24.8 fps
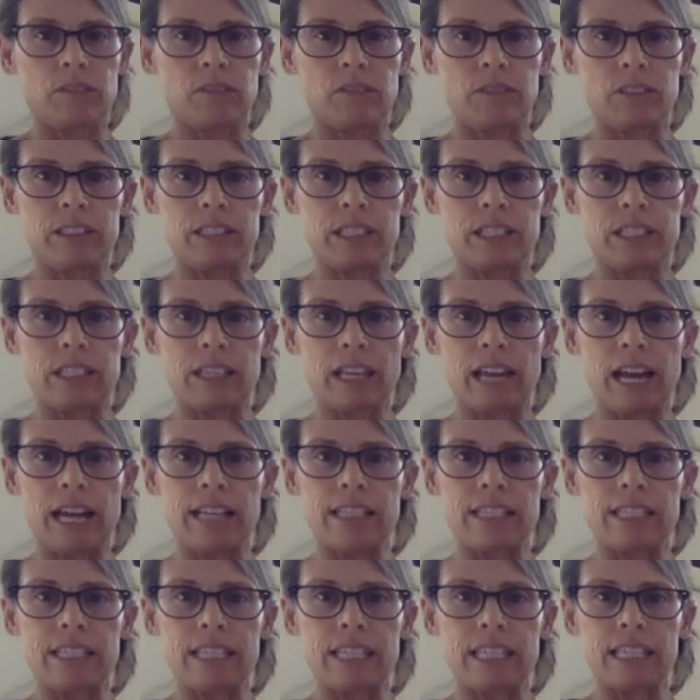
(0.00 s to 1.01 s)
You see that
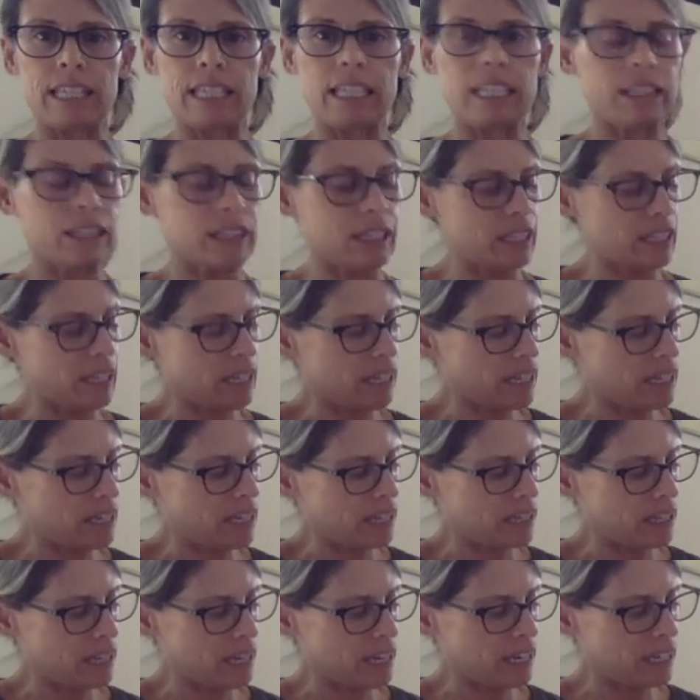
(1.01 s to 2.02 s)
has an e at the
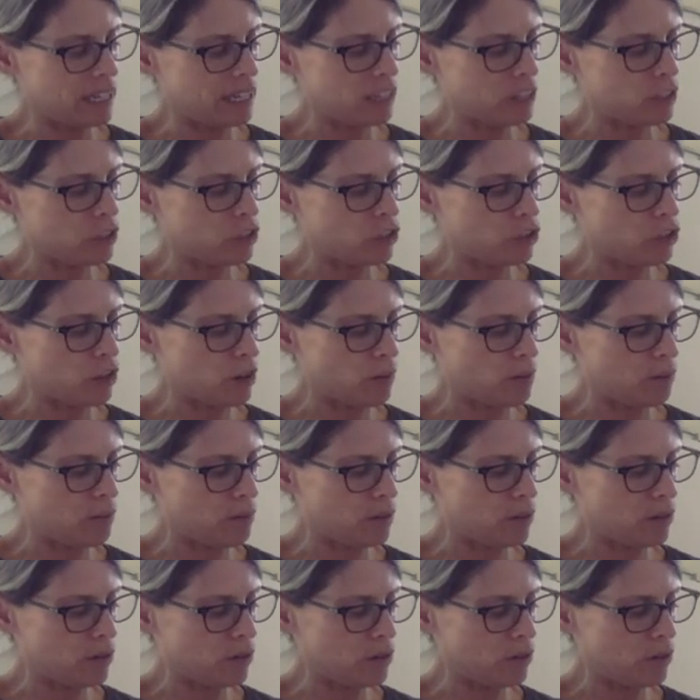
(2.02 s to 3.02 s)
end, and that e is
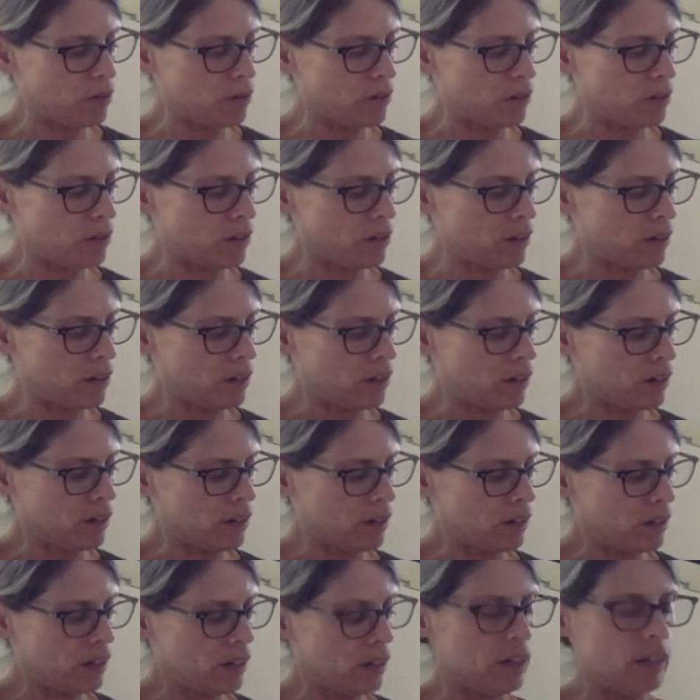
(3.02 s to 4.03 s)
jumping over
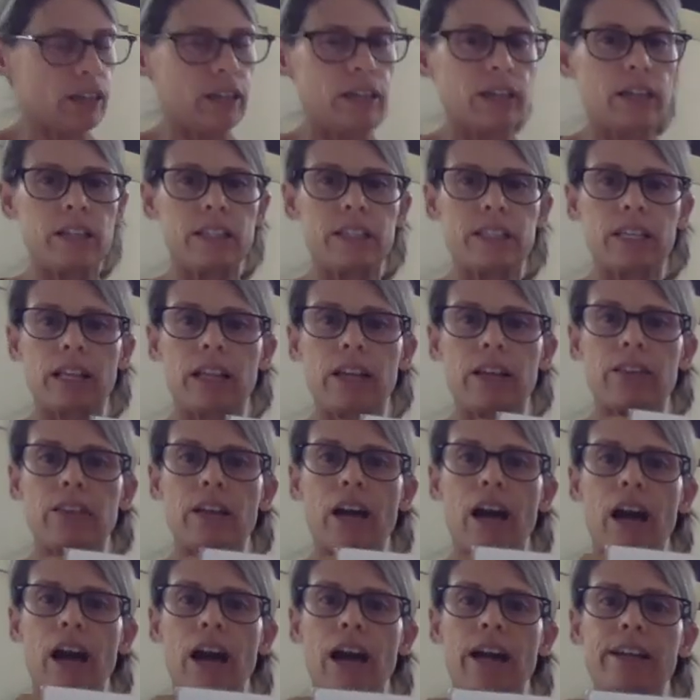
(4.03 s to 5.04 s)
and telling
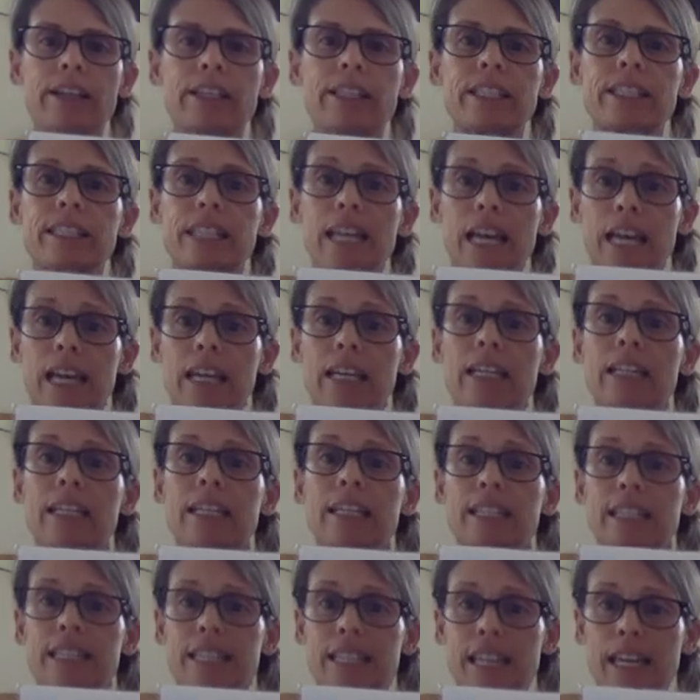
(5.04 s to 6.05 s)
the i to say
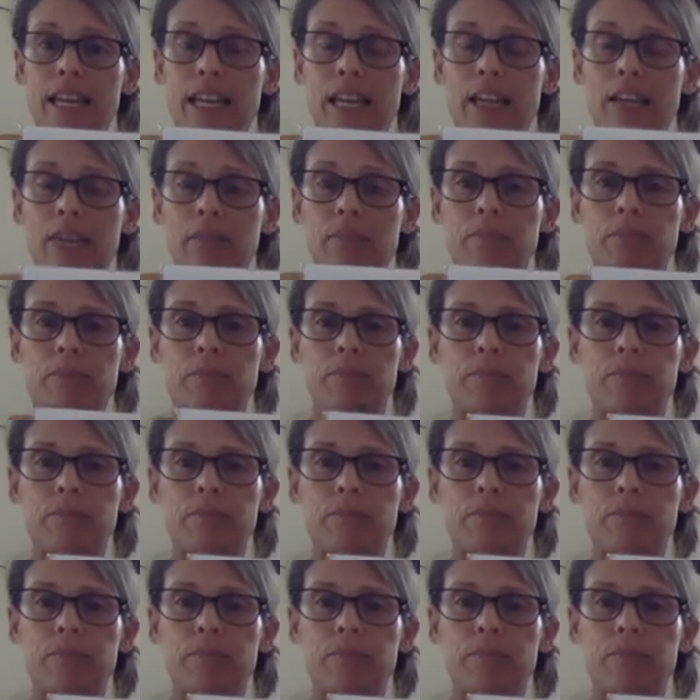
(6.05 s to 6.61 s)
its name.